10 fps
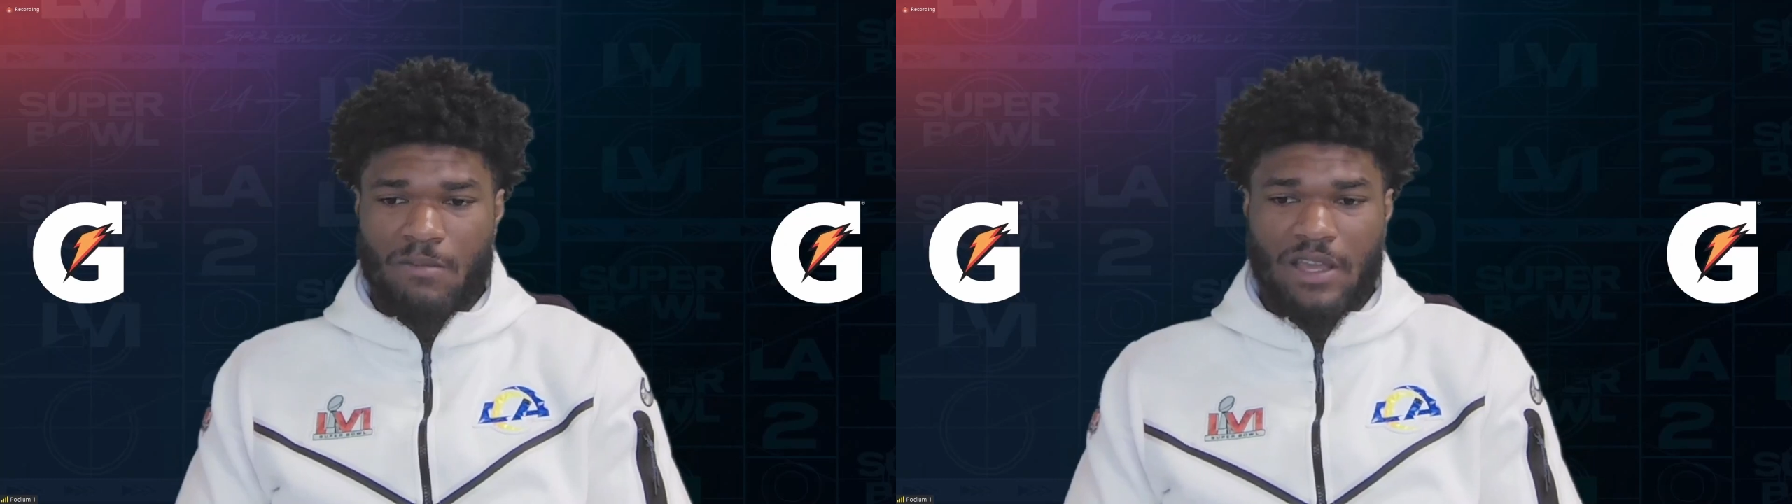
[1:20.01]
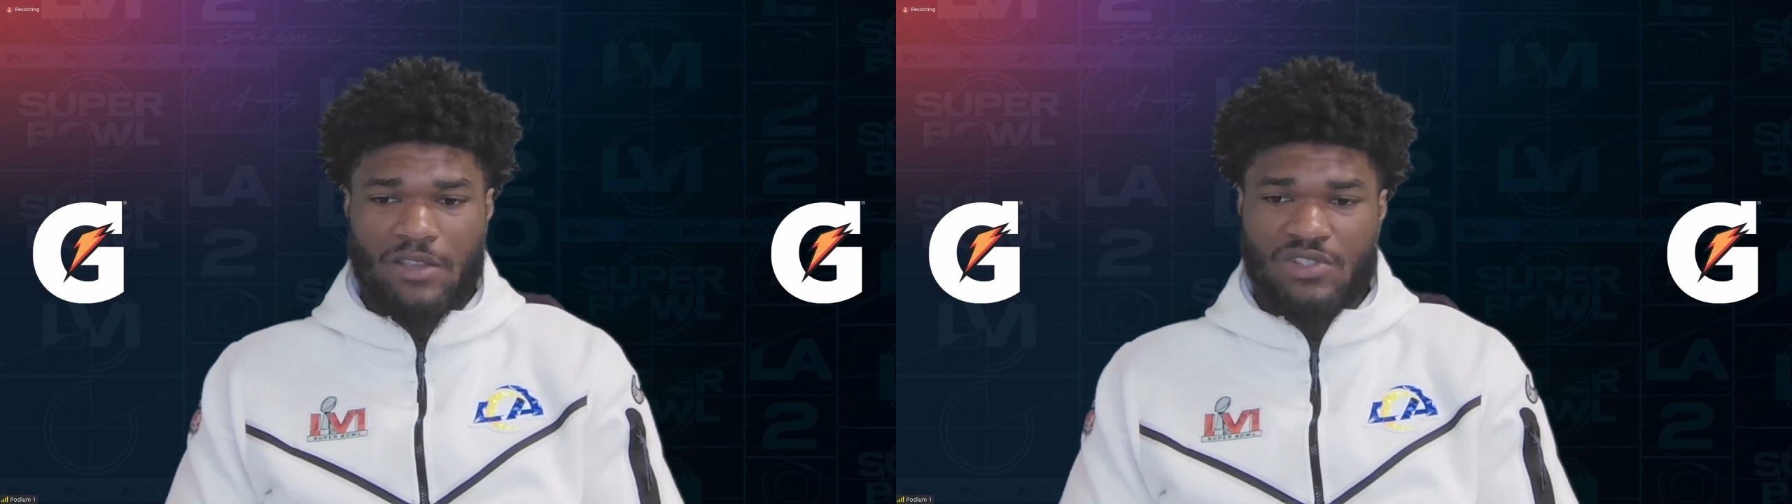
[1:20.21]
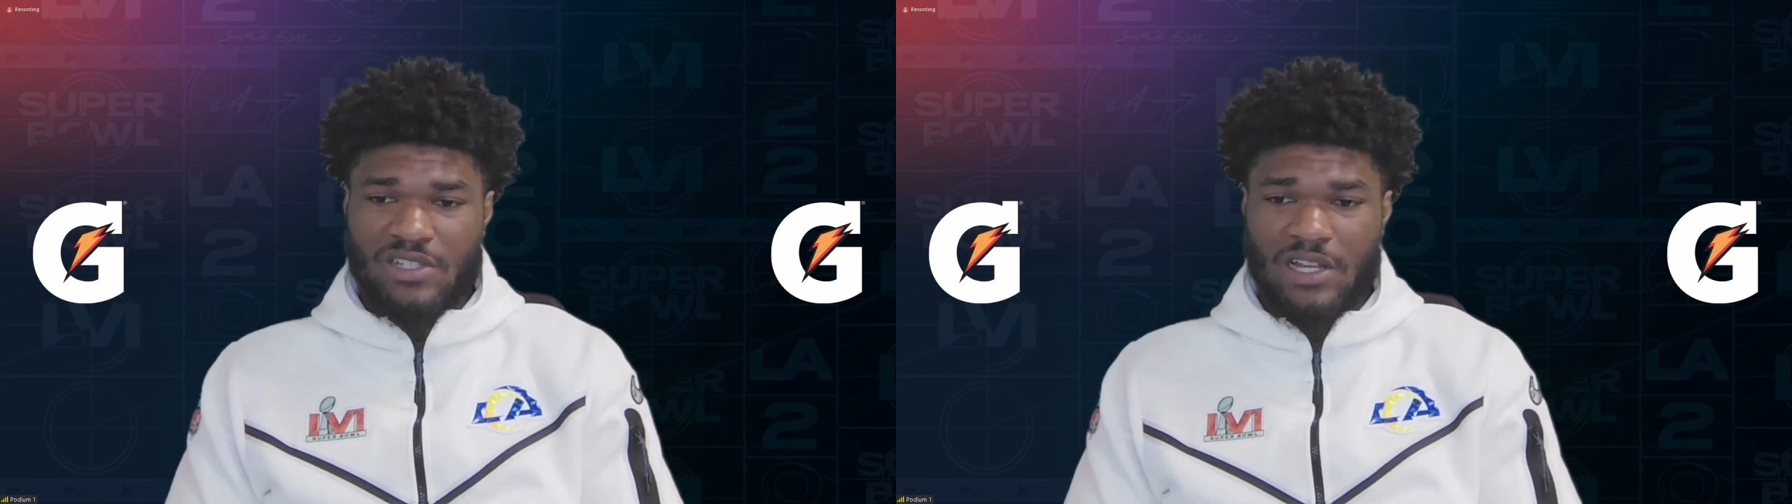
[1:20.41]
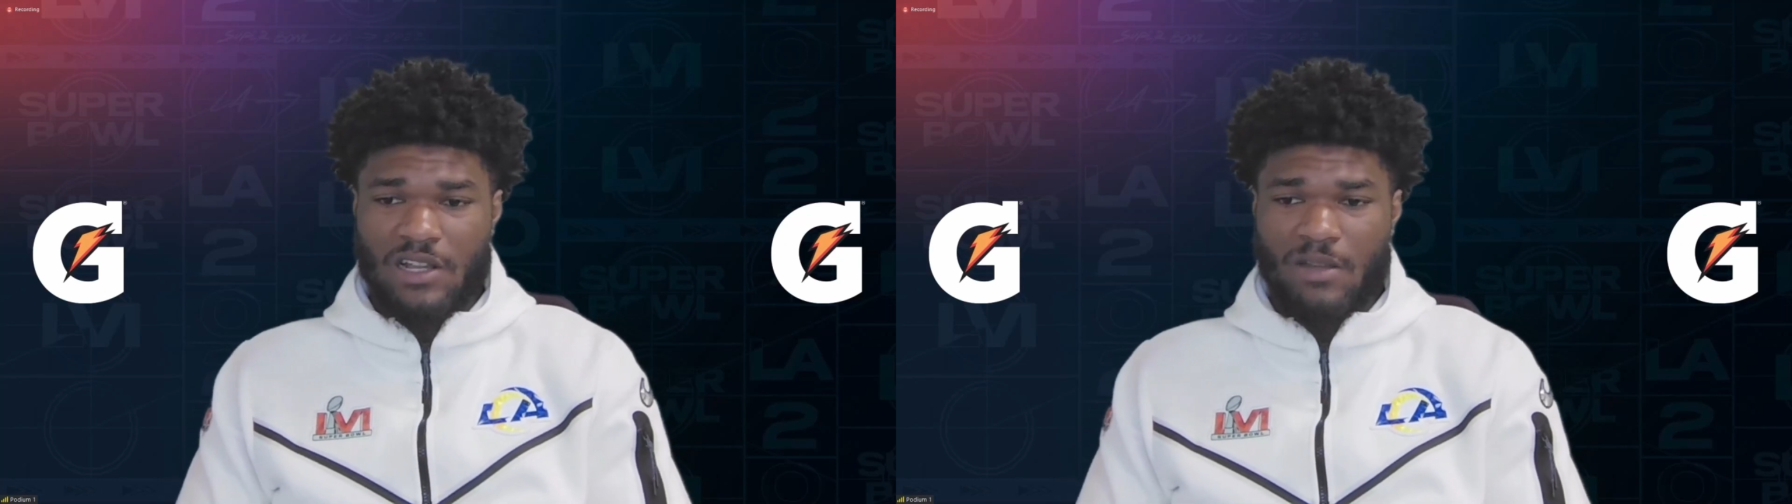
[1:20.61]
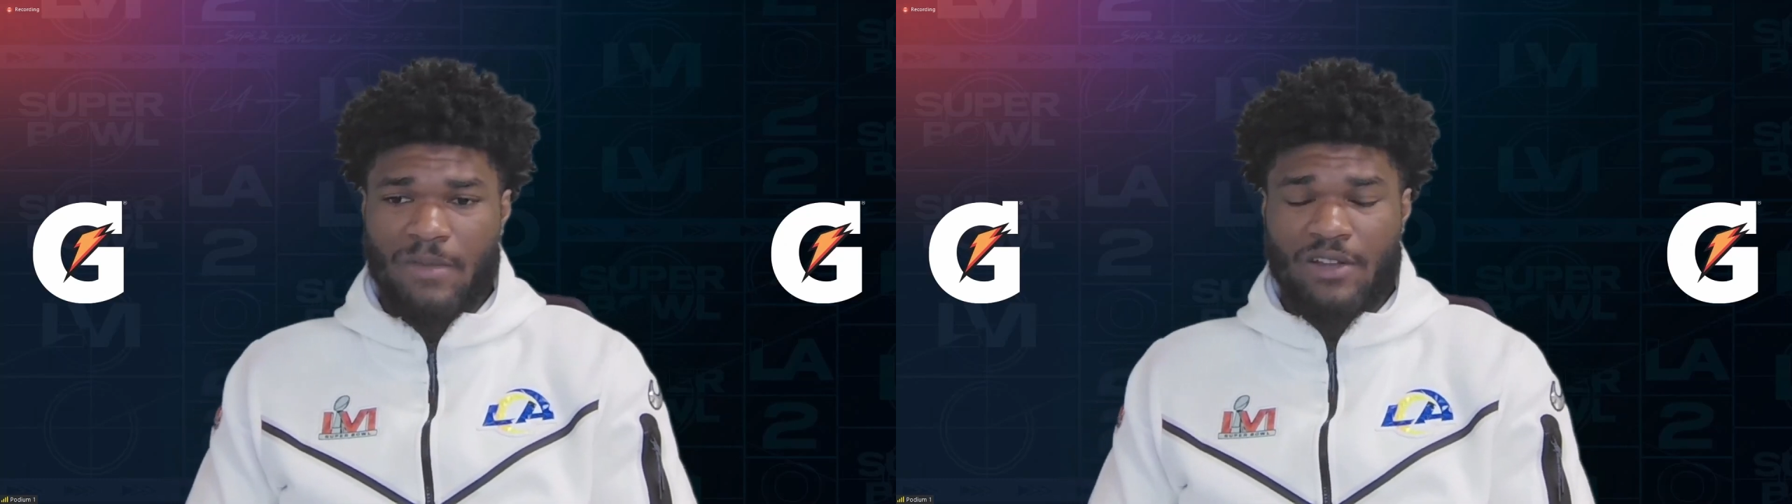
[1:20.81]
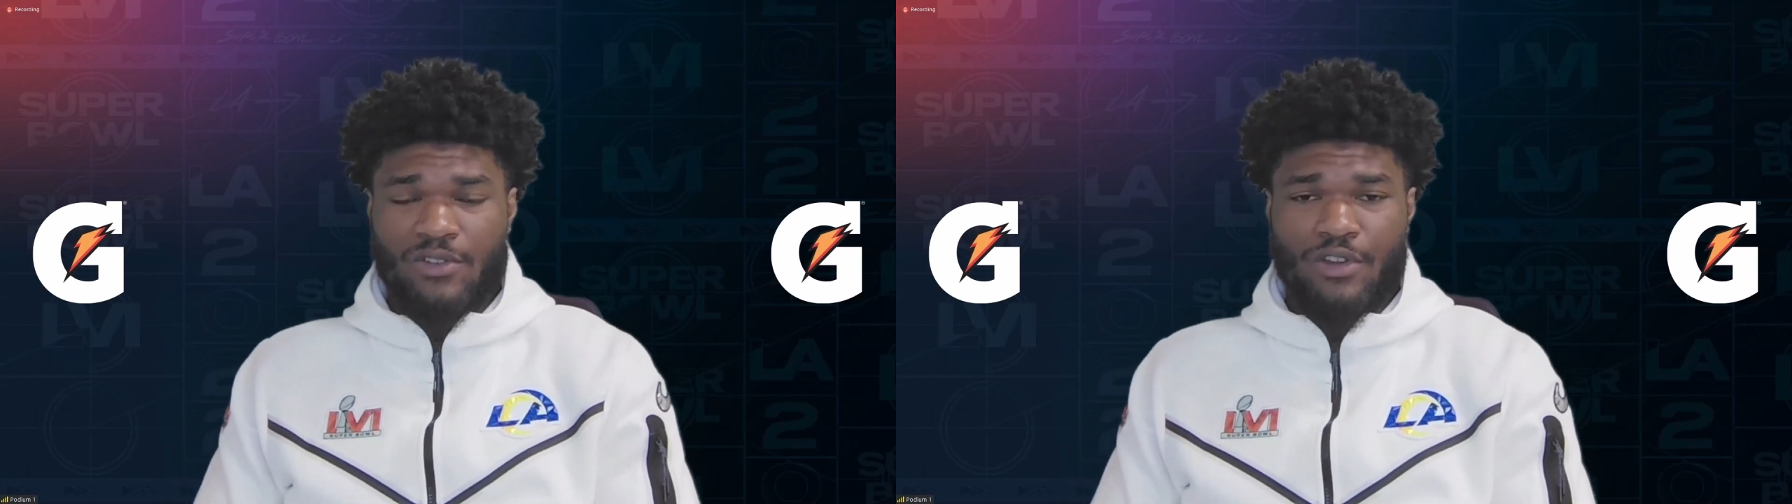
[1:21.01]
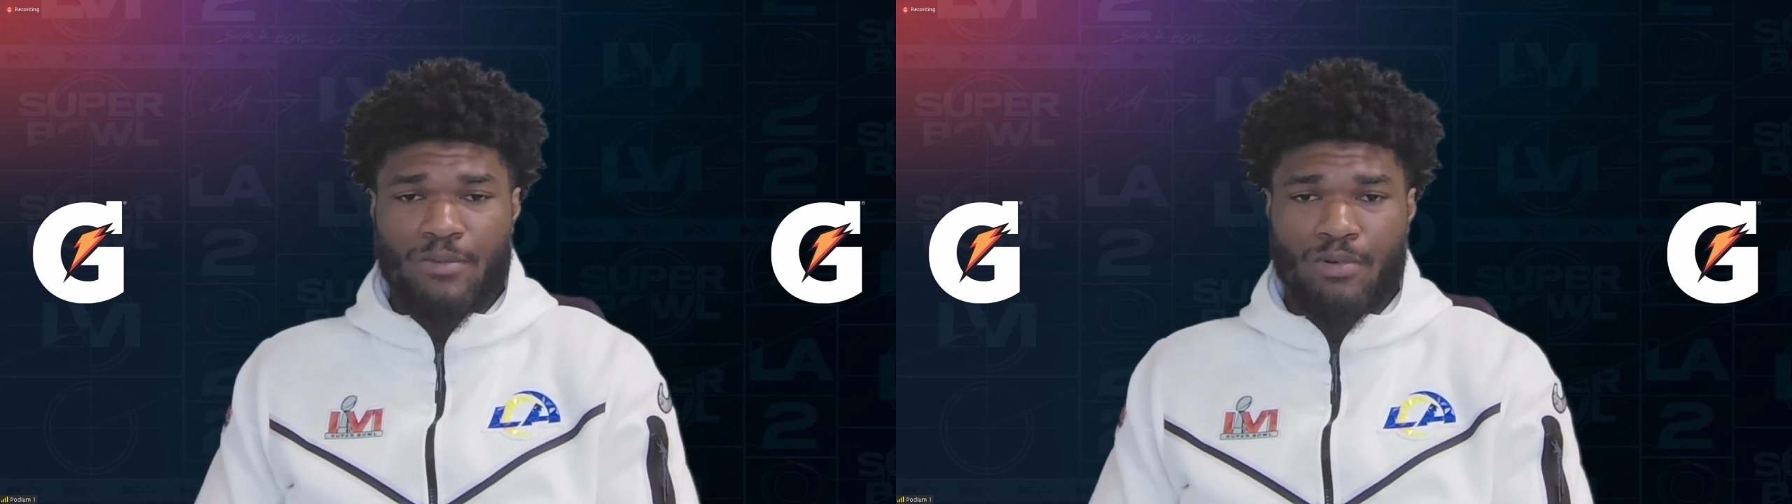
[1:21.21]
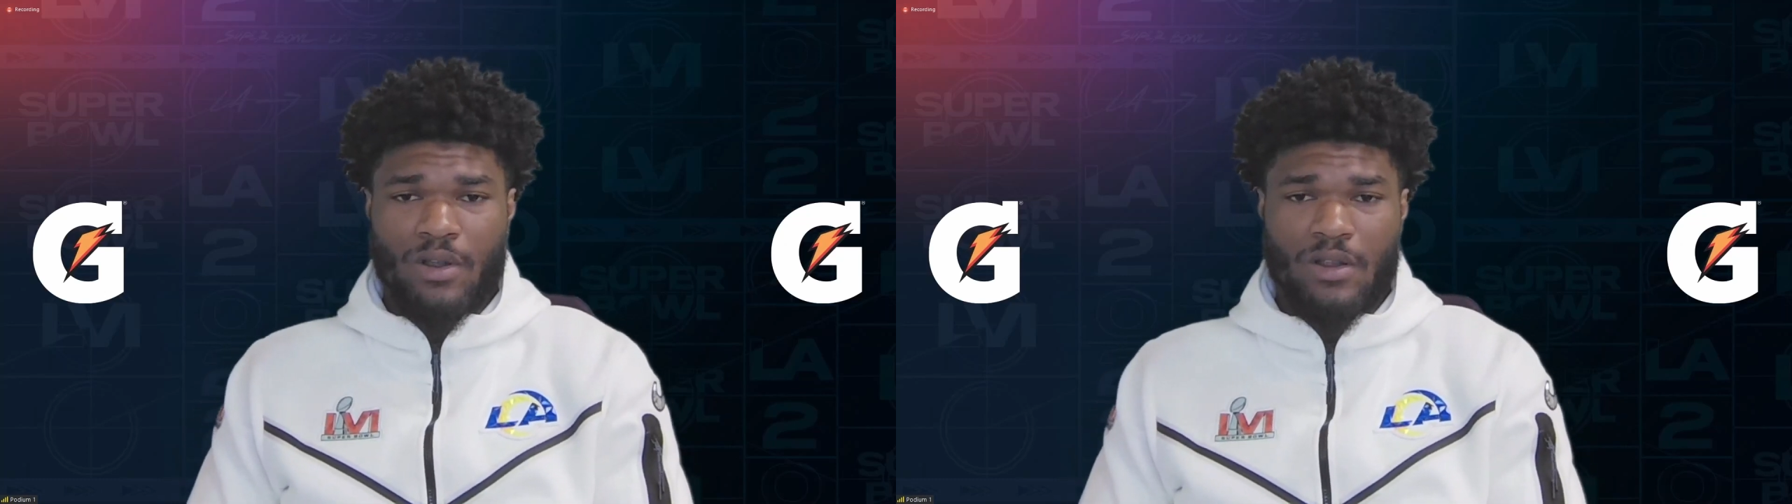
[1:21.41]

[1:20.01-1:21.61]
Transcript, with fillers: you just got to come back and do your part,